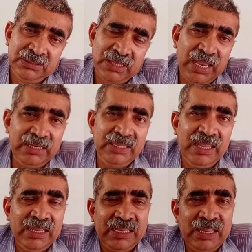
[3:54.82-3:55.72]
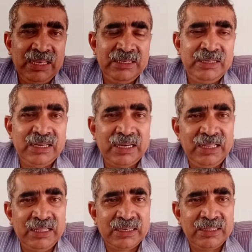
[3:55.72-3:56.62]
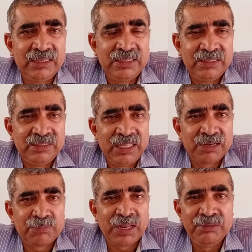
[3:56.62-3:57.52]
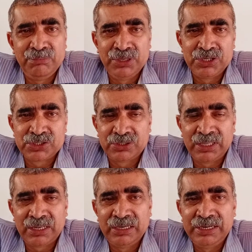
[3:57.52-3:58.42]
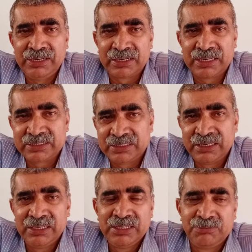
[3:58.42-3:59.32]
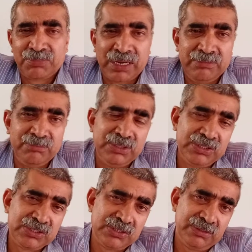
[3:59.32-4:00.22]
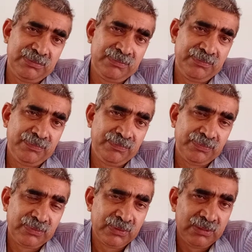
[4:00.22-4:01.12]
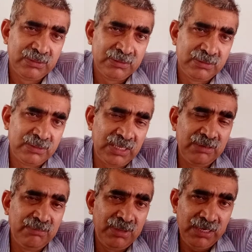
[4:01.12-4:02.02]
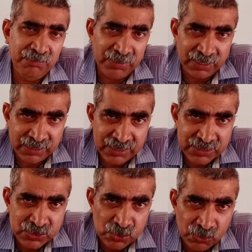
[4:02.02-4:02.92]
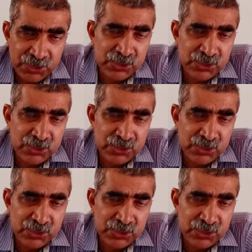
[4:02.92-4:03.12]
and they can declare their prime minister, their leader as the prime minister. That many parties join